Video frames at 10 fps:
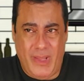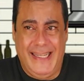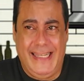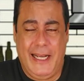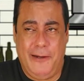
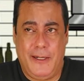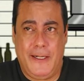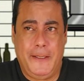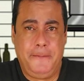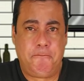You have
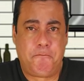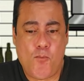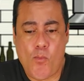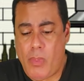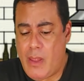a,
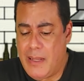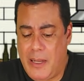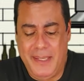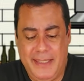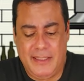
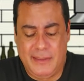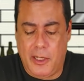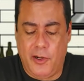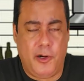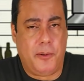I mean, the,
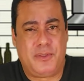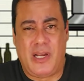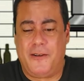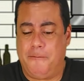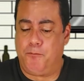the herbs
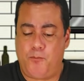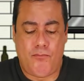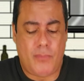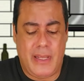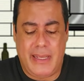are
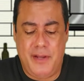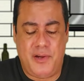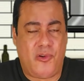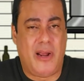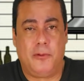
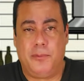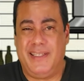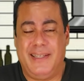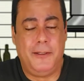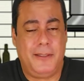
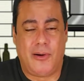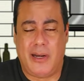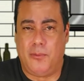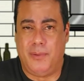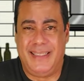incredibly,
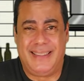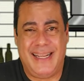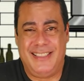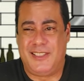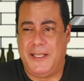incredibly
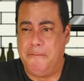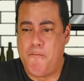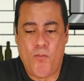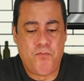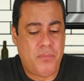tasty.
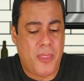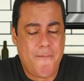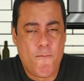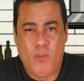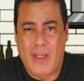
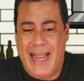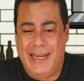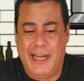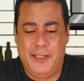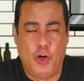I
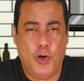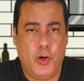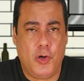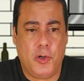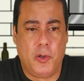like the
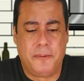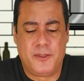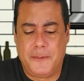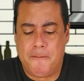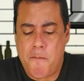
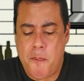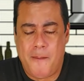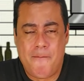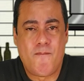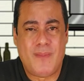herbs.
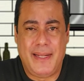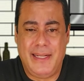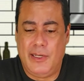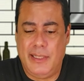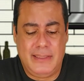
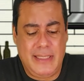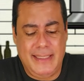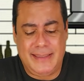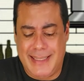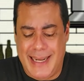It, it
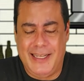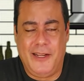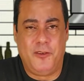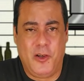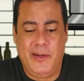tastes, guys,
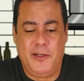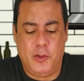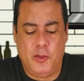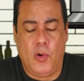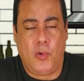like very
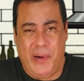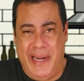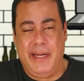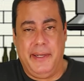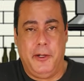good
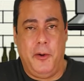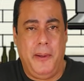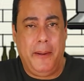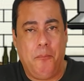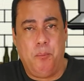
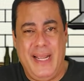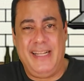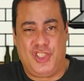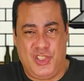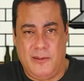oregano and
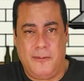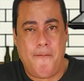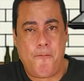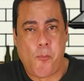basil.